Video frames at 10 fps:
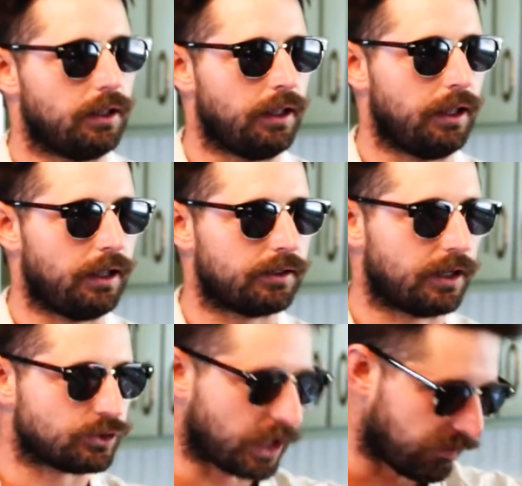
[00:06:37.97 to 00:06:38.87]
and I
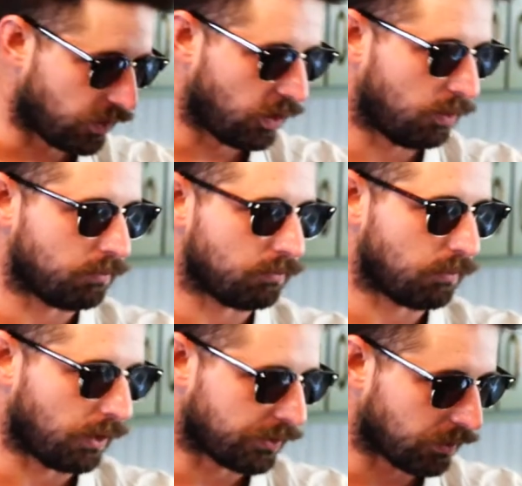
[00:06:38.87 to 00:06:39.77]
drive home
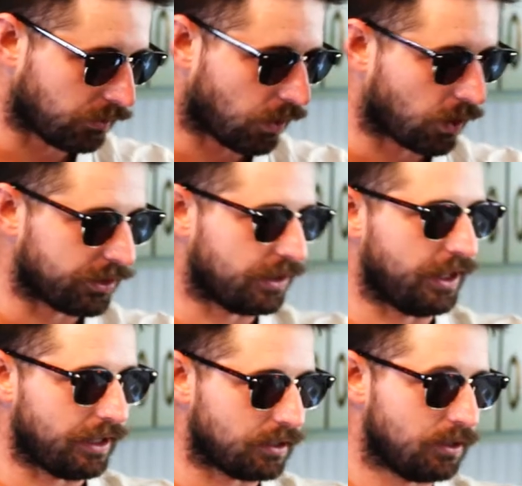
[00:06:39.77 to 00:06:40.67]
on Harney
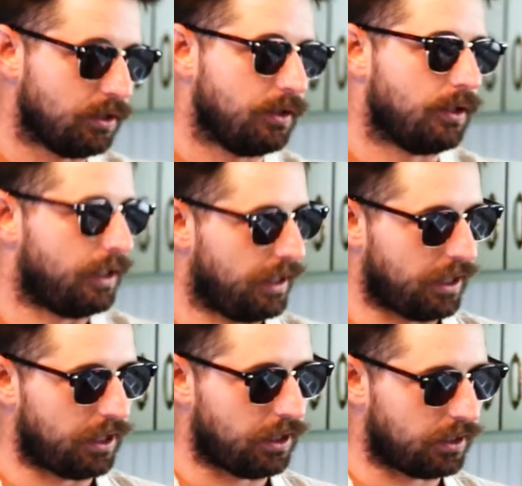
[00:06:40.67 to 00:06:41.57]
Lane,
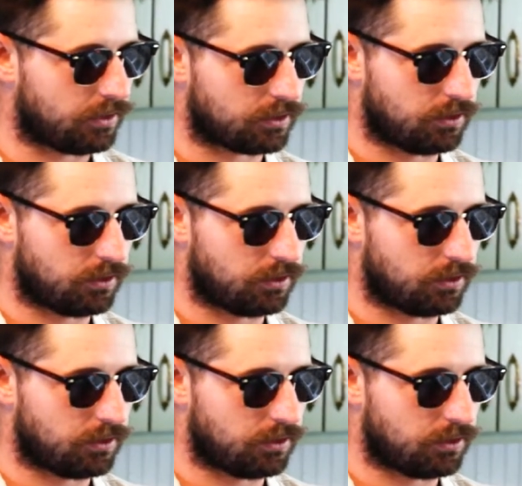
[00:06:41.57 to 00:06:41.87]
and